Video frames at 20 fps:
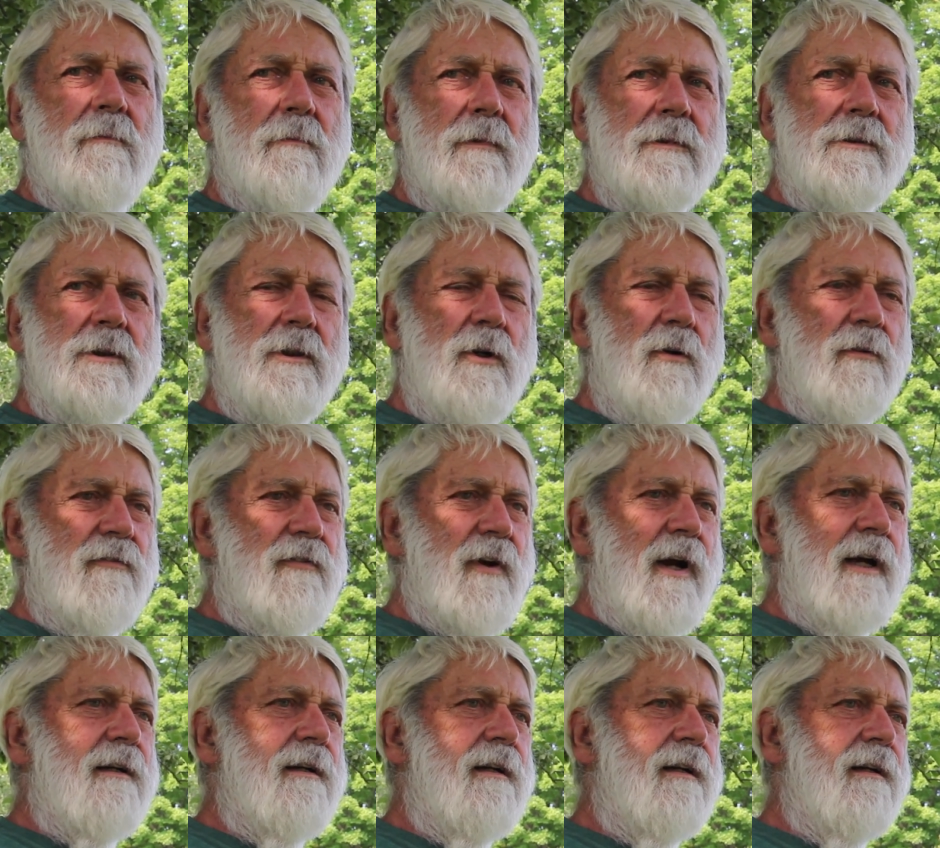which you don't
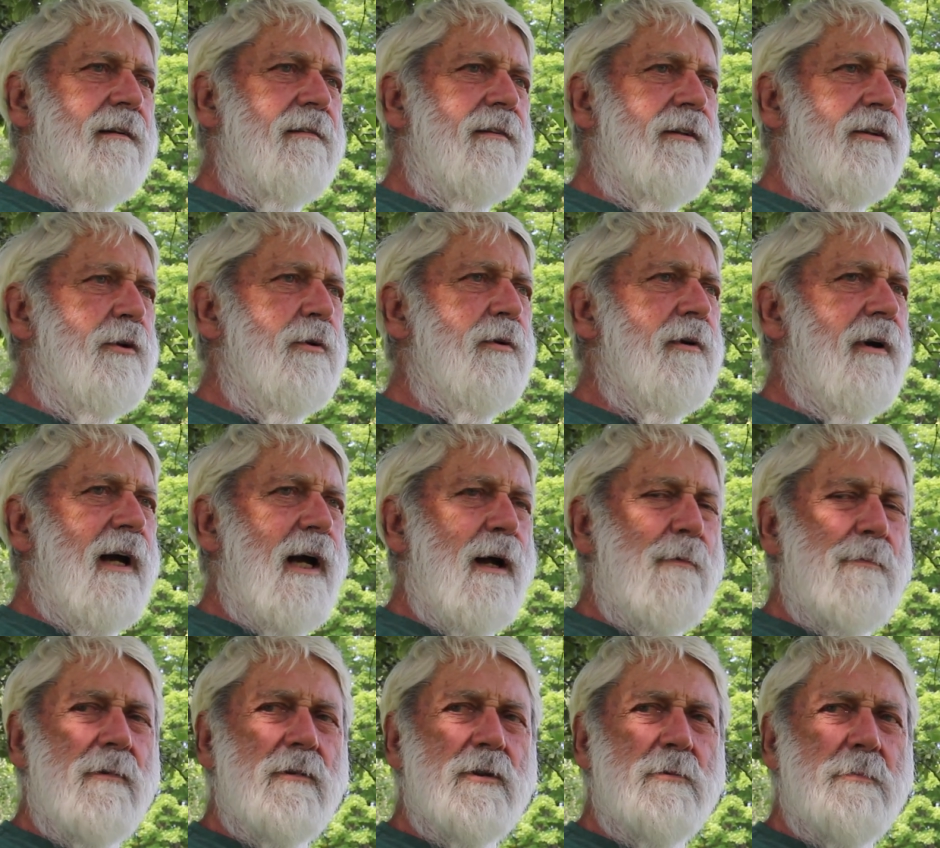find in the newer
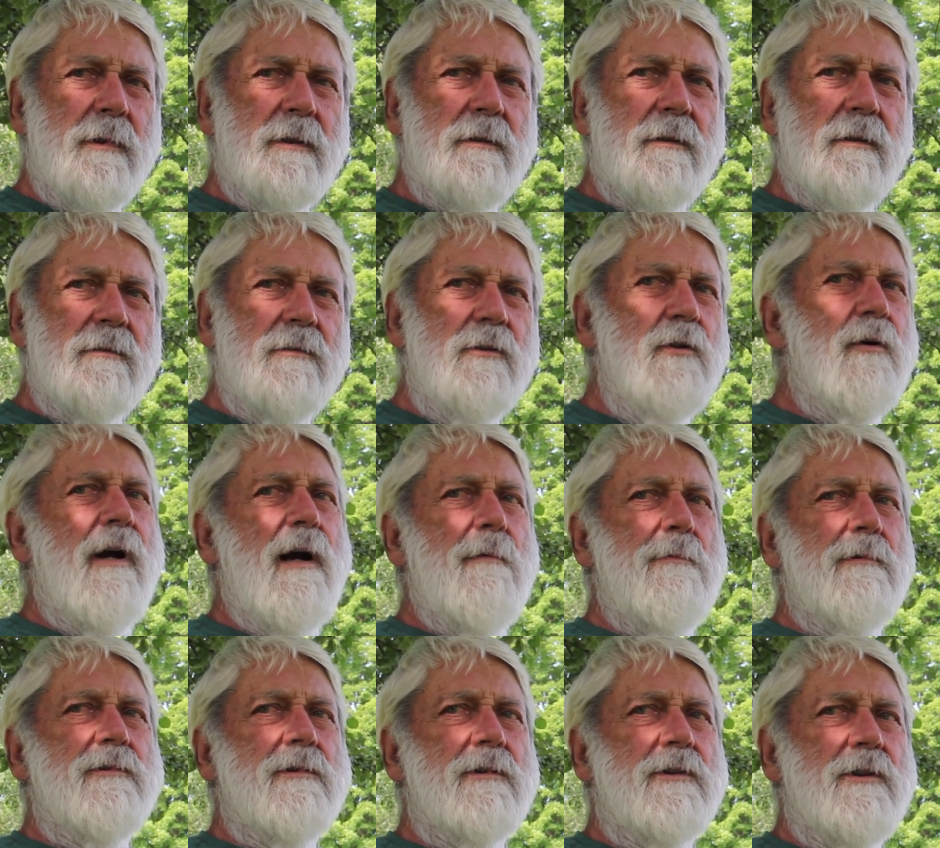apples. But the newer
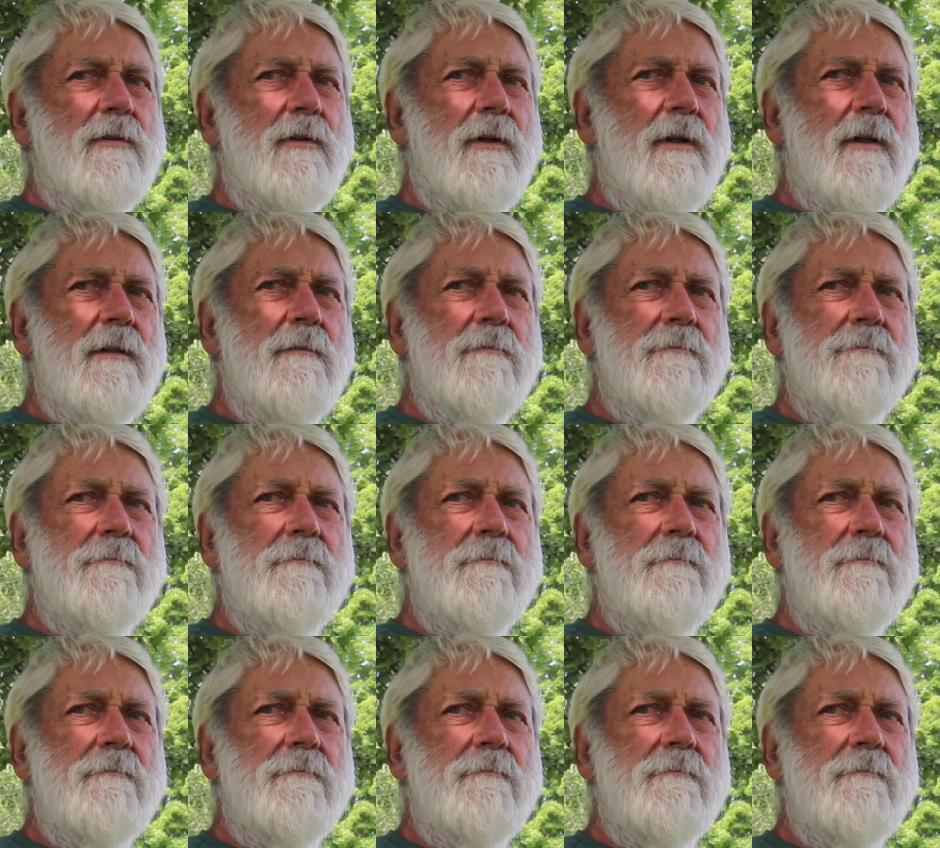apples are still good.